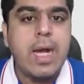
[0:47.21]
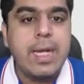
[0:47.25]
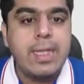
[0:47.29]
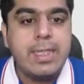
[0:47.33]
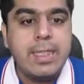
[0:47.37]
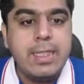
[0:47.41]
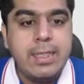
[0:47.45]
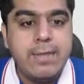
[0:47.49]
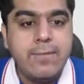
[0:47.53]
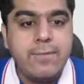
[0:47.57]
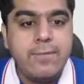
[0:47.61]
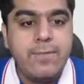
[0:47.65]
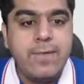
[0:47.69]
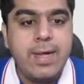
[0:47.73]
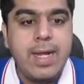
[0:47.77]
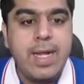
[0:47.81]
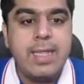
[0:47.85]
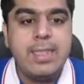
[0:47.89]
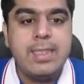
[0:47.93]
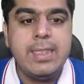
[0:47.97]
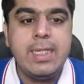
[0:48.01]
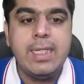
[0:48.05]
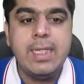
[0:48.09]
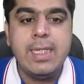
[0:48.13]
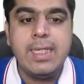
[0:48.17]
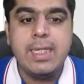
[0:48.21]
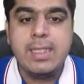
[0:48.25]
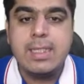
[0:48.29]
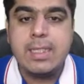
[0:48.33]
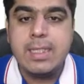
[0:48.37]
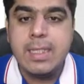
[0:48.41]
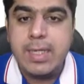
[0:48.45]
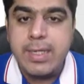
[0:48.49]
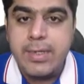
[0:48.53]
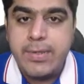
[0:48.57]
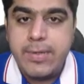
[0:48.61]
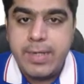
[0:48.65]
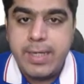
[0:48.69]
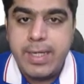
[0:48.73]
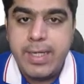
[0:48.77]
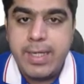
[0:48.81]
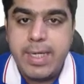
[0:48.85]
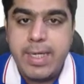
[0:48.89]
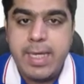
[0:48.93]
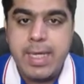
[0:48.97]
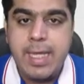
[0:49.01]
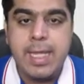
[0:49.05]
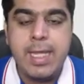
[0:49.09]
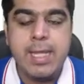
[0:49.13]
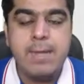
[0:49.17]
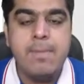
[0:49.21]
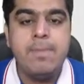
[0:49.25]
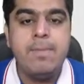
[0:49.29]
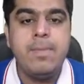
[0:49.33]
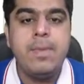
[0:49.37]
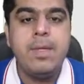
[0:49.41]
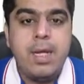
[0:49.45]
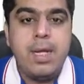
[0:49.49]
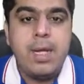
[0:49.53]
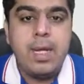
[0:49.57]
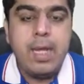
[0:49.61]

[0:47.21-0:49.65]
identify the country name